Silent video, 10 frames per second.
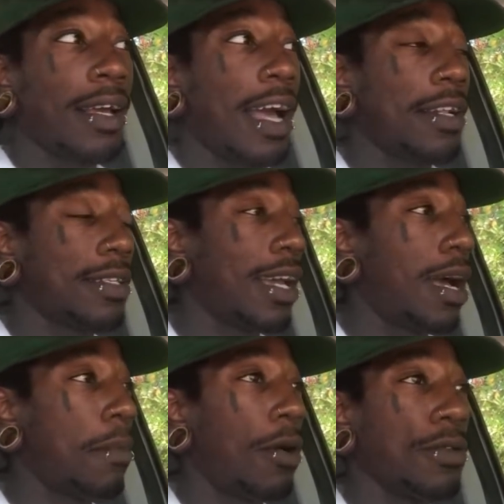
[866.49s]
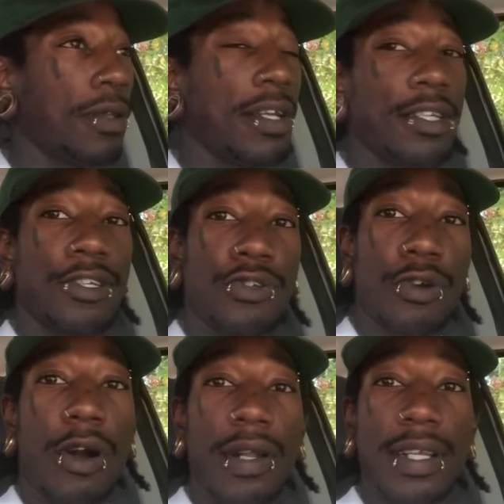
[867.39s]
At the time, I was only just
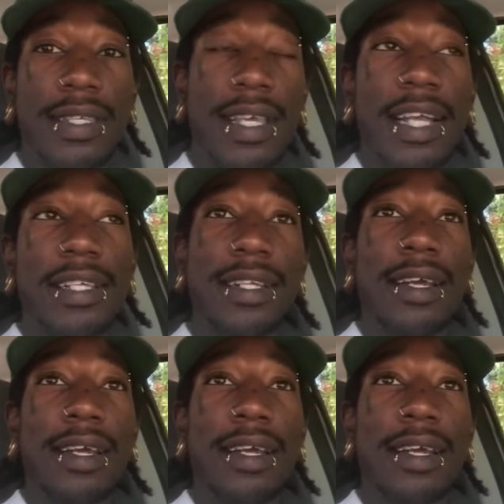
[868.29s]
drawing and sketching.